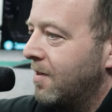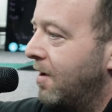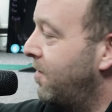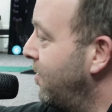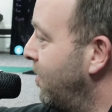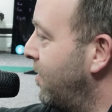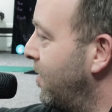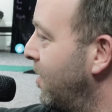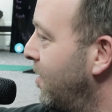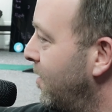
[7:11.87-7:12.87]
That's
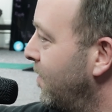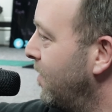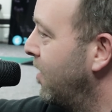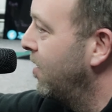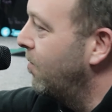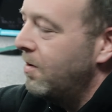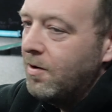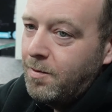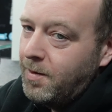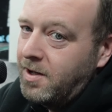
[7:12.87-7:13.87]
interesting, though. We're
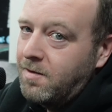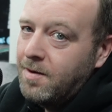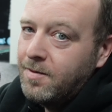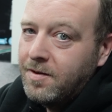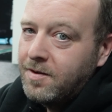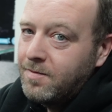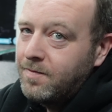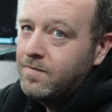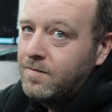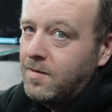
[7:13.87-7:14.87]
not all money grabbers.
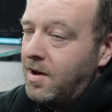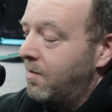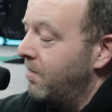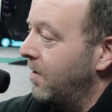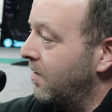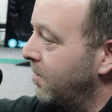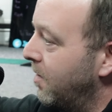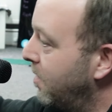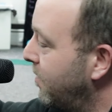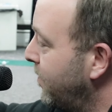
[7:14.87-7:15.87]
Everyone thinks we
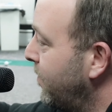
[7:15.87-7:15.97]
are.